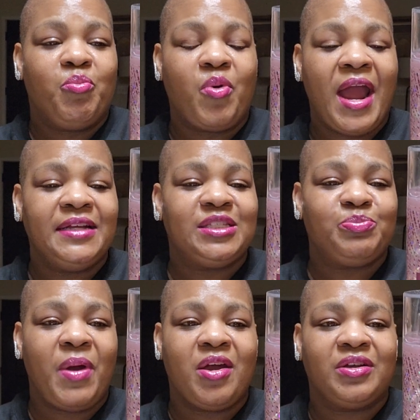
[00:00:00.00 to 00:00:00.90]
bright,
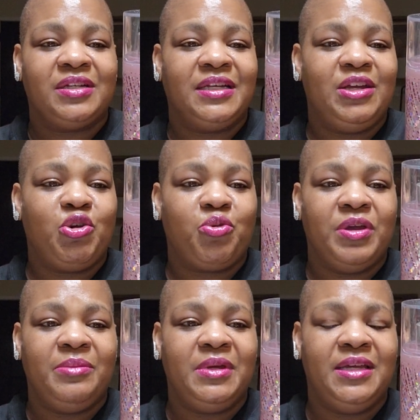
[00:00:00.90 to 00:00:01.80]
sparkly,
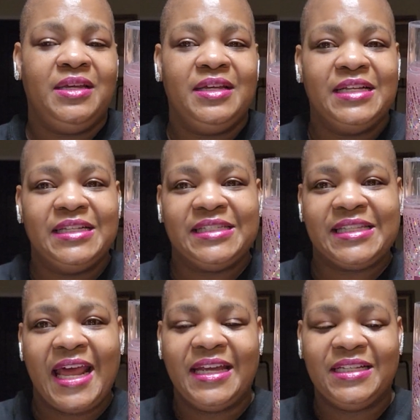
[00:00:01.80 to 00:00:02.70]
creamy,
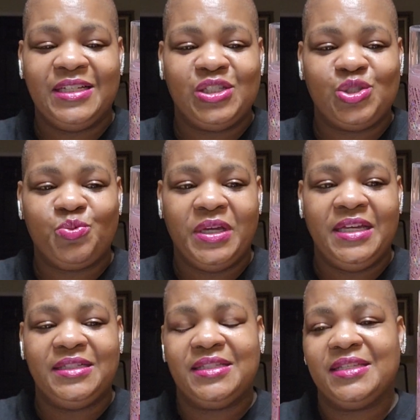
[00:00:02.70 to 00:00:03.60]
slightly
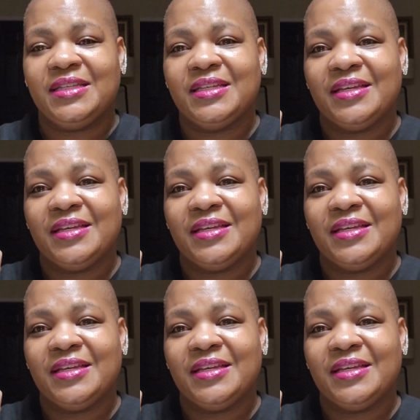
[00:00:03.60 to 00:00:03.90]
sweet